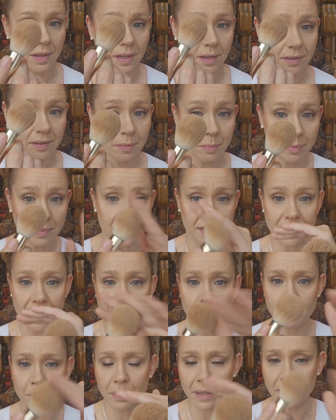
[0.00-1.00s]
The
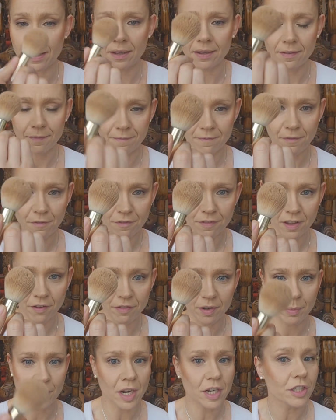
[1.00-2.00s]
same big fluffy
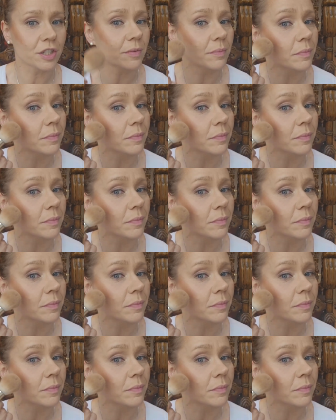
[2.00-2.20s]
brush,